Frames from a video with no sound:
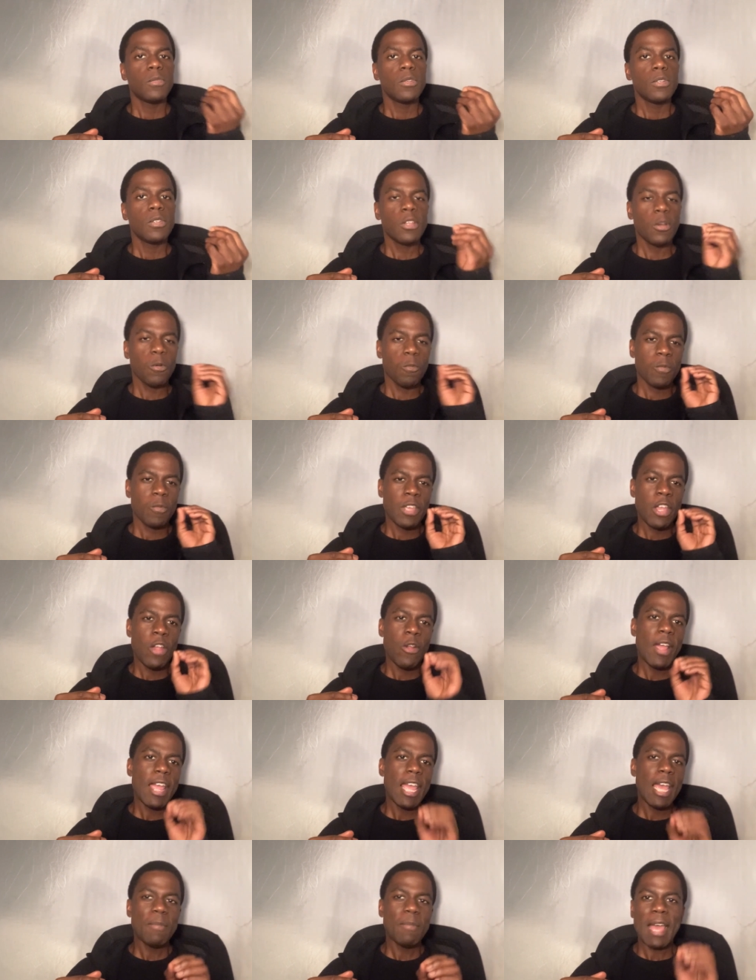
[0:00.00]
So here
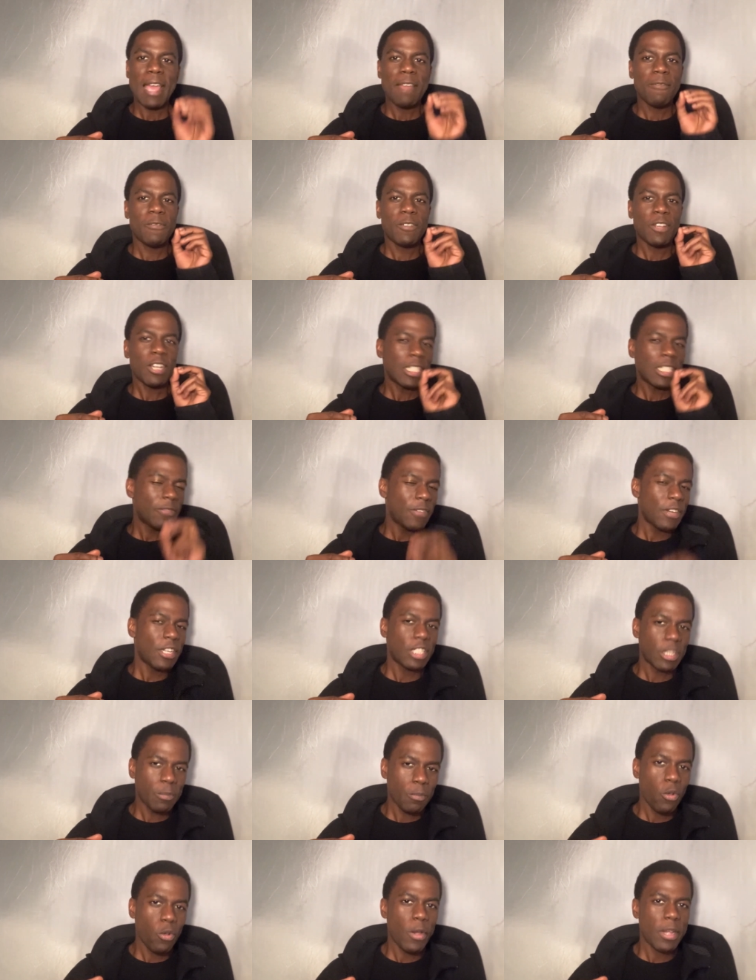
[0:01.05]
I am. I just finished
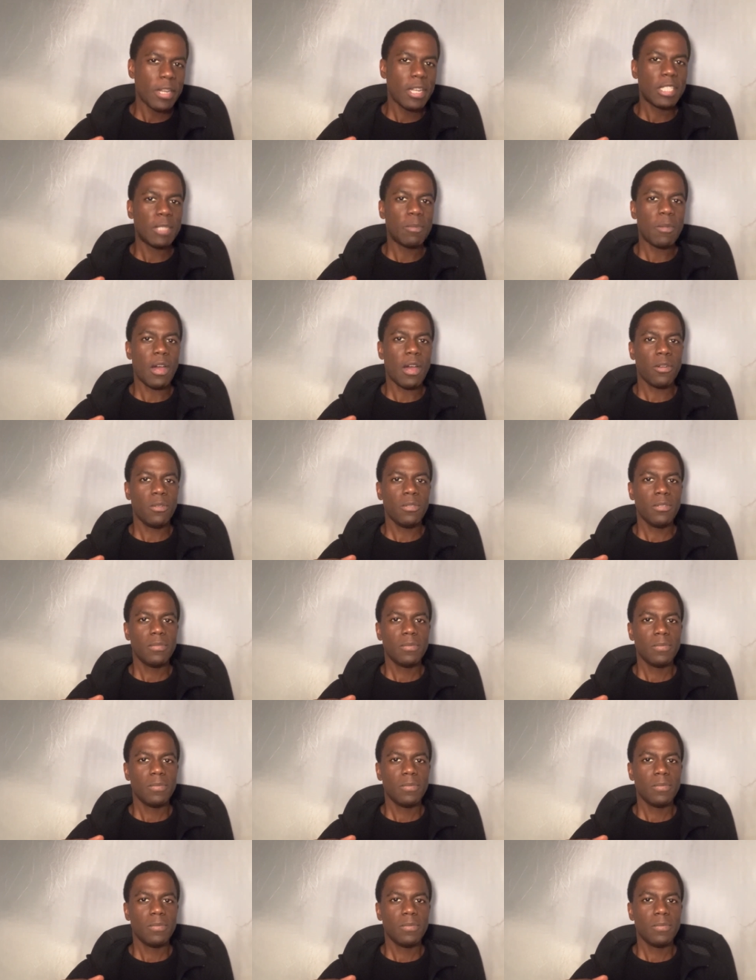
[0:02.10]
deploying this model,